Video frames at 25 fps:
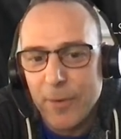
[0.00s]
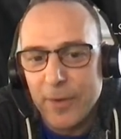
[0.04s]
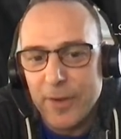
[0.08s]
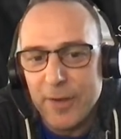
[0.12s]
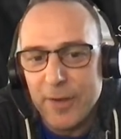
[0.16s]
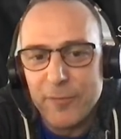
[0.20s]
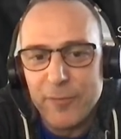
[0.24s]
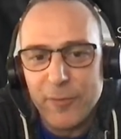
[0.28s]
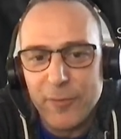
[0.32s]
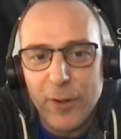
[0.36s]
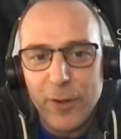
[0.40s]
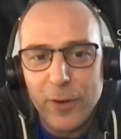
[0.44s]

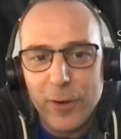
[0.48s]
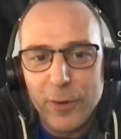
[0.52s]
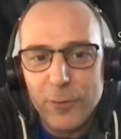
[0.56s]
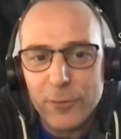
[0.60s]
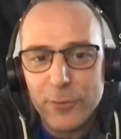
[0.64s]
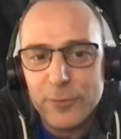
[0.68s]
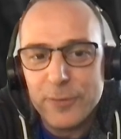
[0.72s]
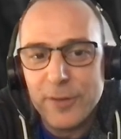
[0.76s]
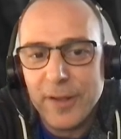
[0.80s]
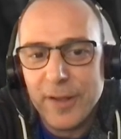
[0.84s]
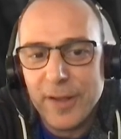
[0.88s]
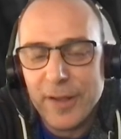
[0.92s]
But they
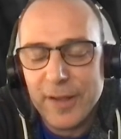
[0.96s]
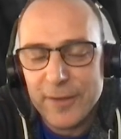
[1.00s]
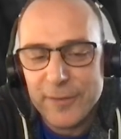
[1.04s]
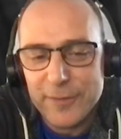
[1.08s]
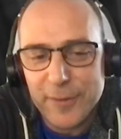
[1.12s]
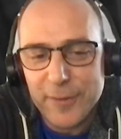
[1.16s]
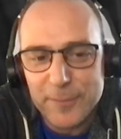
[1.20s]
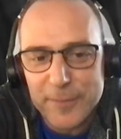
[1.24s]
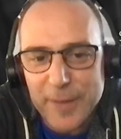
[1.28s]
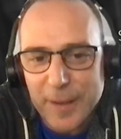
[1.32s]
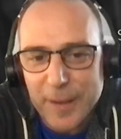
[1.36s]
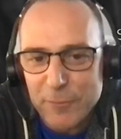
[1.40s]
followed,
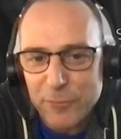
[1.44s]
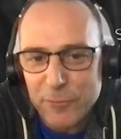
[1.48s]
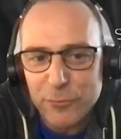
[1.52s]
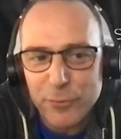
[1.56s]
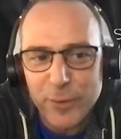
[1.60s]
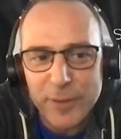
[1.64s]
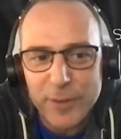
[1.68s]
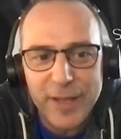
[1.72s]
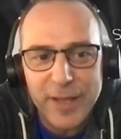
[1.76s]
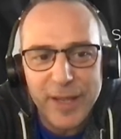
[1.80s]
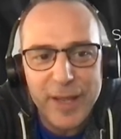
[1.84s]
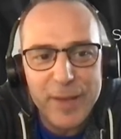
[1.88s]

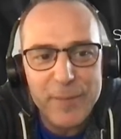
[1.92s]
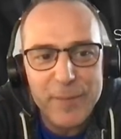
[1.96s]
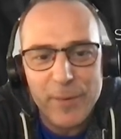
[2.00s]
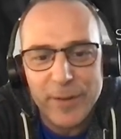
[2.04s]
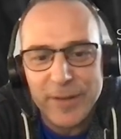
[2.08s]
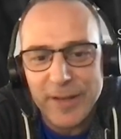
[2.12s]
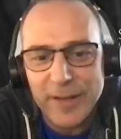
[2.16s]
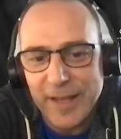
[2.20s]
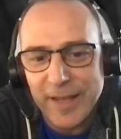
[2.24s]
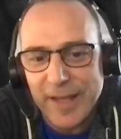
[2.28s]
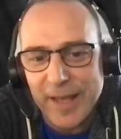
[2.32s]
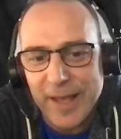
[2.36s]
sometimes
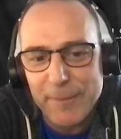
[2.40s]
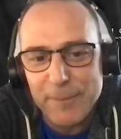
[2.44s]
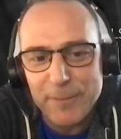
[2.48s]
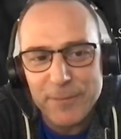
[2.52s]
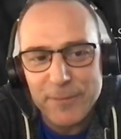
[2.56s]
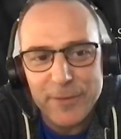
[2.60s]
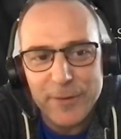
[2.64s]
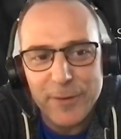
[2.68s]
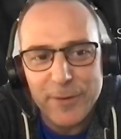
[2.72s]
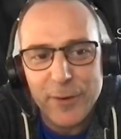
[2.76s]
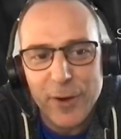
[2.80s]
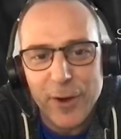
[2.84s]
sweating, but they
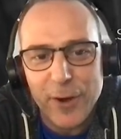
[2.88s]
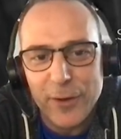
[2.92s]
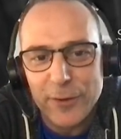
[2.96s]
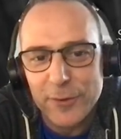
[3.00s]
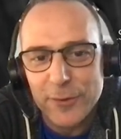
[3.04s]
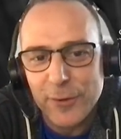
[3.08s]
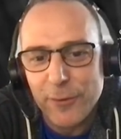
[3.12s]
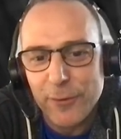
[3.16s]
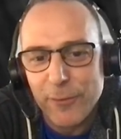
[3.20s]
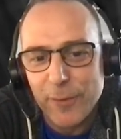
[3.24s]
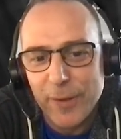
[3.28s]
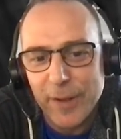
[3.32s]
kept
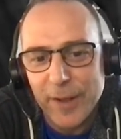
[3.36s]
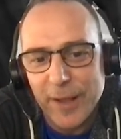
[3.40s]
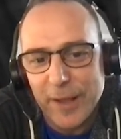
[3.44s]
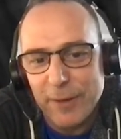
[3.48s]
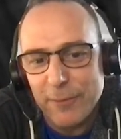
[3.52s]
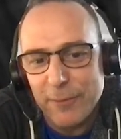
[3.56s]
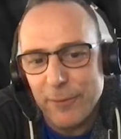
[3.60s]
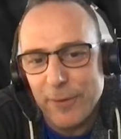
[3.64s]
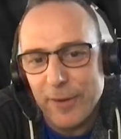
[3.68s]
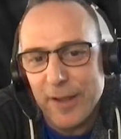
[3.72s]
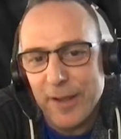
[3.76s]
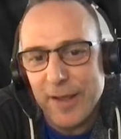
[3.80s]
on
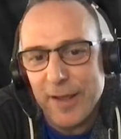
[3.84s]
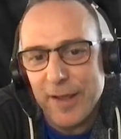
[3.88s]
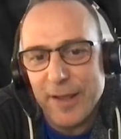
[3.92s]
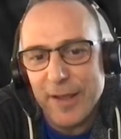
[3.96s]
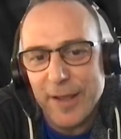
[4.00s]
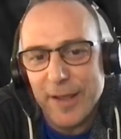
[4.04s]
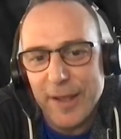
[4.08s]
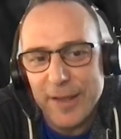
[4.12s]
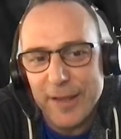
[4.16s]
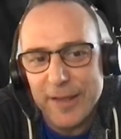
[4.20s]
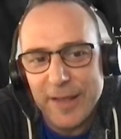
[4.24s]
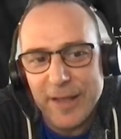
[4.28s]
going, and
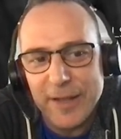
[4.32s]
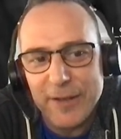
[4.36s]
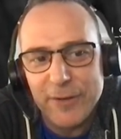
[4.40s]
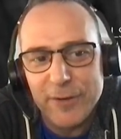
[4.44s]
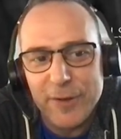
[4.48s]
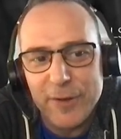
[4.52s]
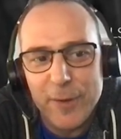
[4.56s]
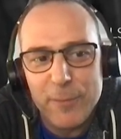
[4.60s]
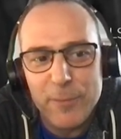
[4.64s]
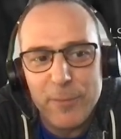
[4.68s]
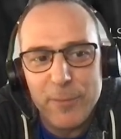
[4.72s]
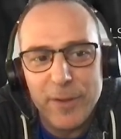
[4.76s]
it
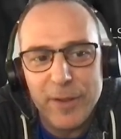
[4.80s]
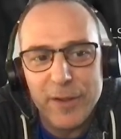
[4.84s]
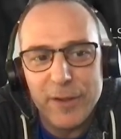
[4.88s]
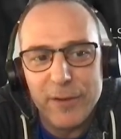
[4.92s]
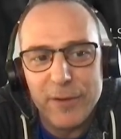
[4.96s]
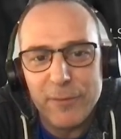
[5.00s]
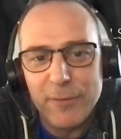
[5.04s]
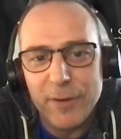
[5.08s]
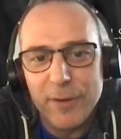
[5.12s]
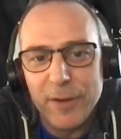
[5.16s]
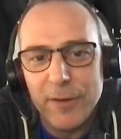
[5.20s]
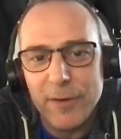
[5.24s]
ended up
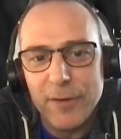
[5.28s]
being